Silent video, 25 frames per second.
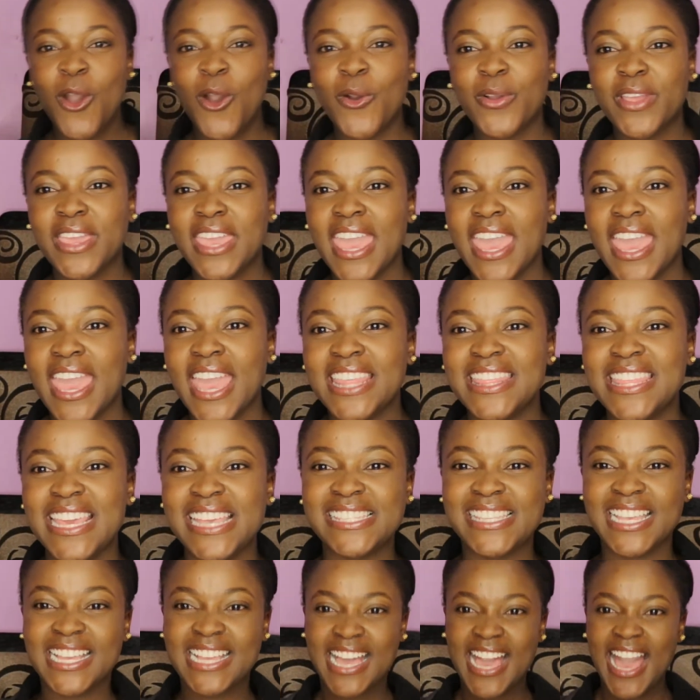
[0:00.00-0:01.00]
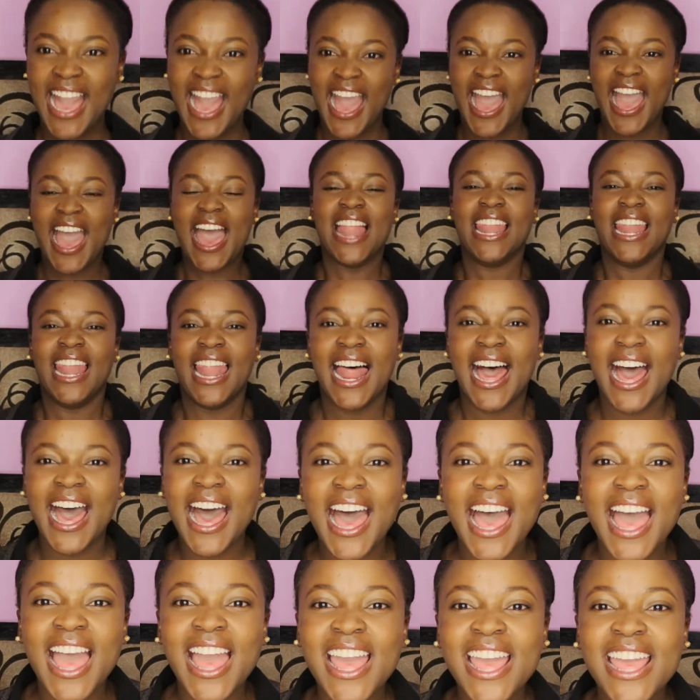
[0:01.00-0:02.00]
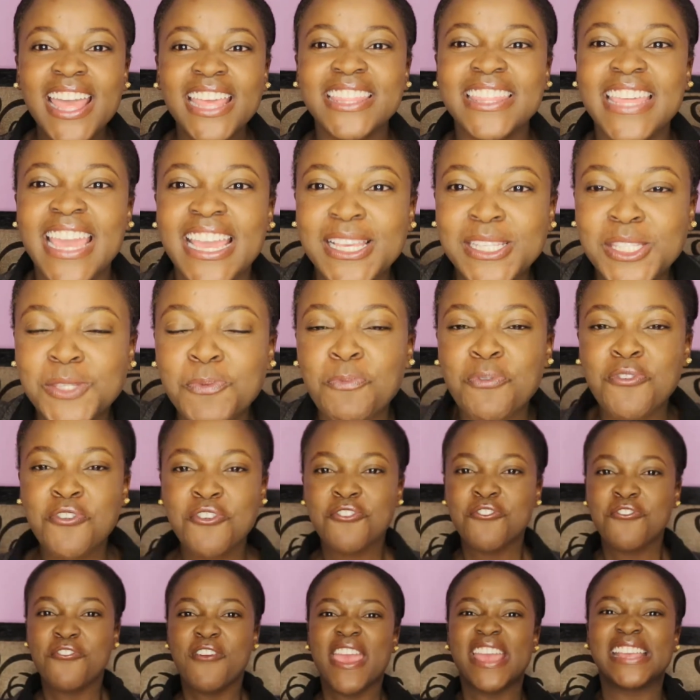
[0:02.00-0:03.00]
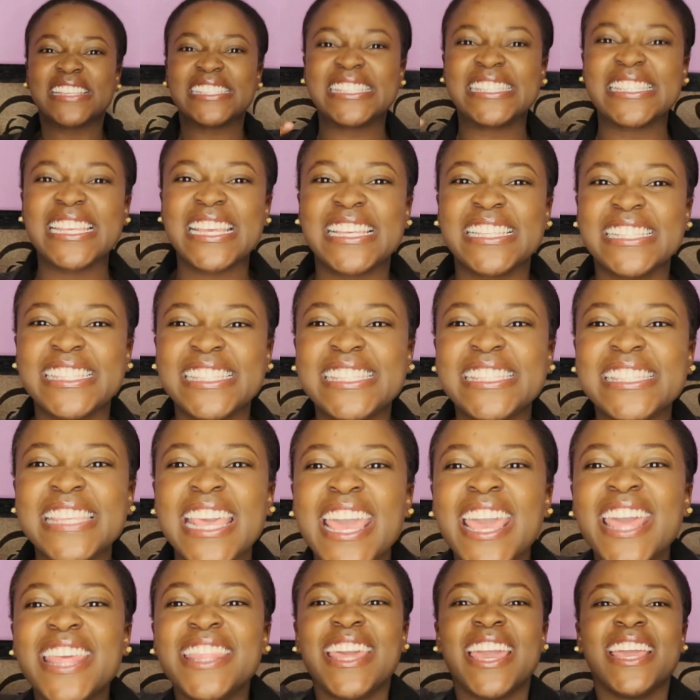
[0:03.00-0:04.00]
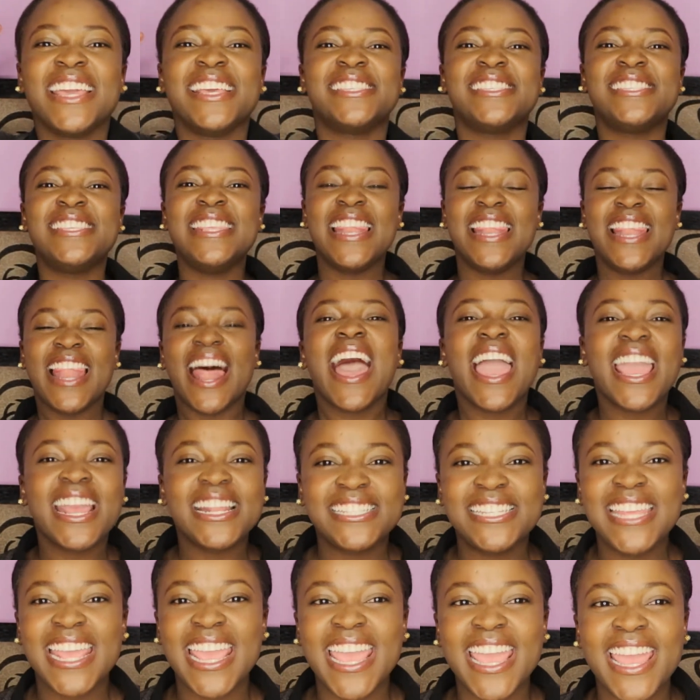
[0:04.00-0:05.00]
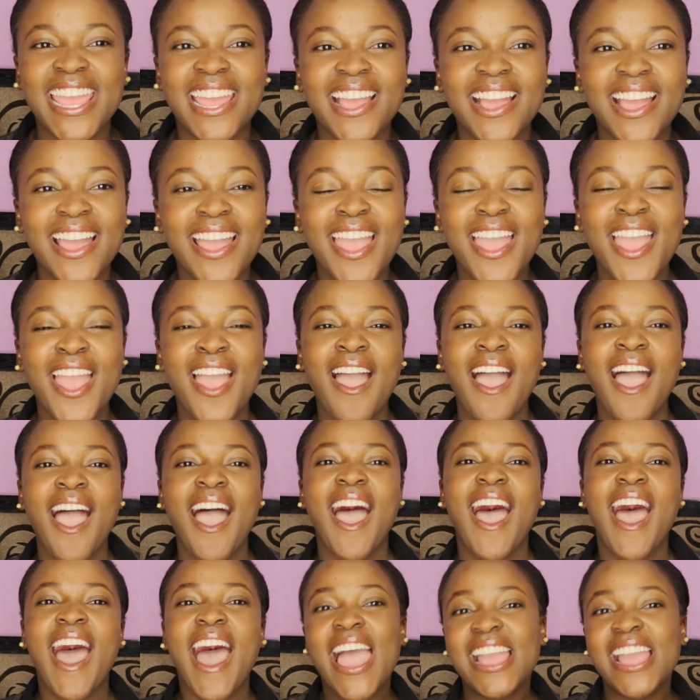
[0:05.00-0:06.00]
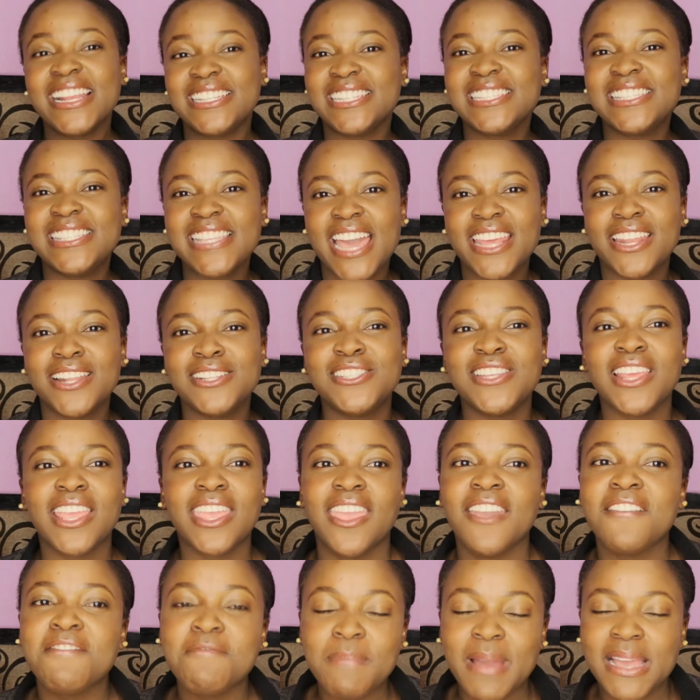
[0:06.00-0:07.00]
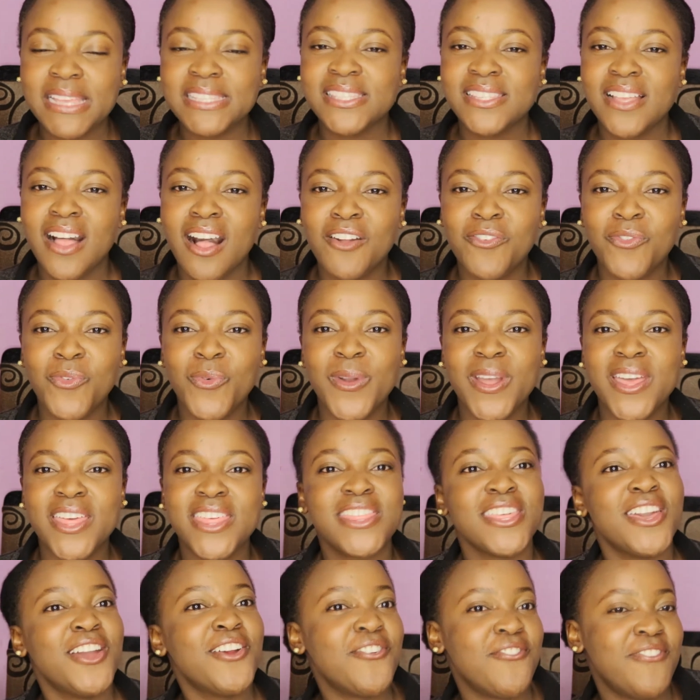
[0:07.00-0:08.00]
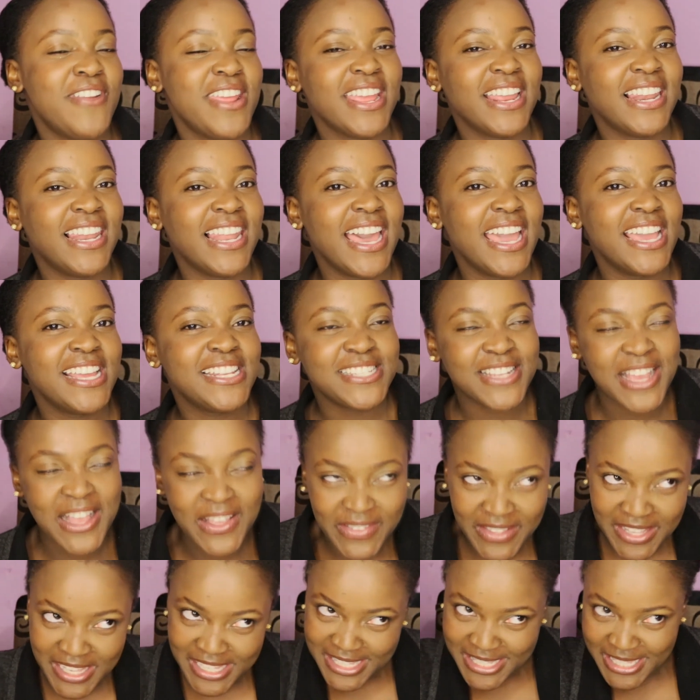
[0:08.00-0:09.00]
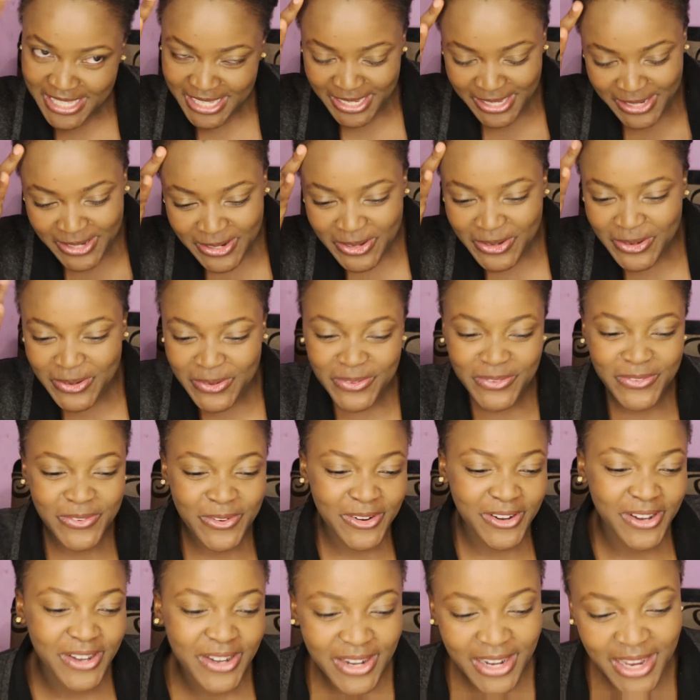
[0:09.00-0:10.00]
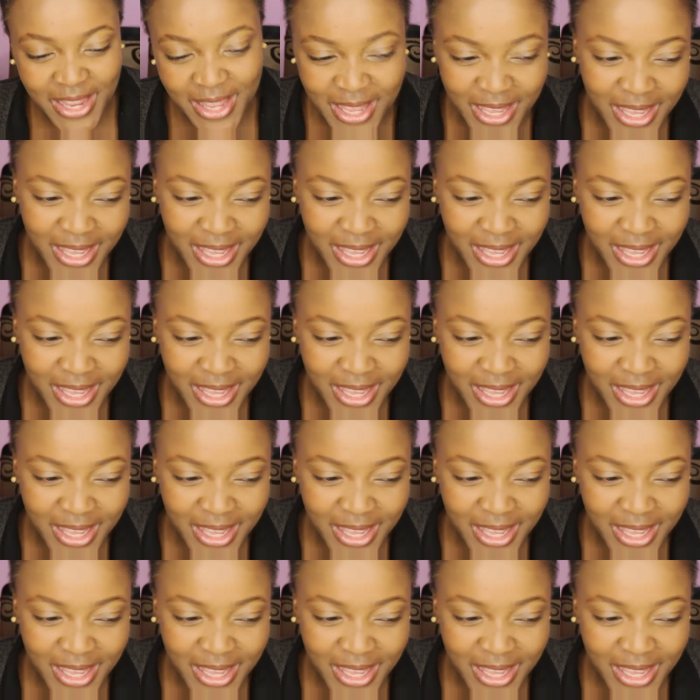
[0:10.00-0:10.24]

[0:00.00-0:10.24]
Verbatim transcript: okay there's a color there is presence there is lighting I decided to gift myself with a ring light, obviously, you know, for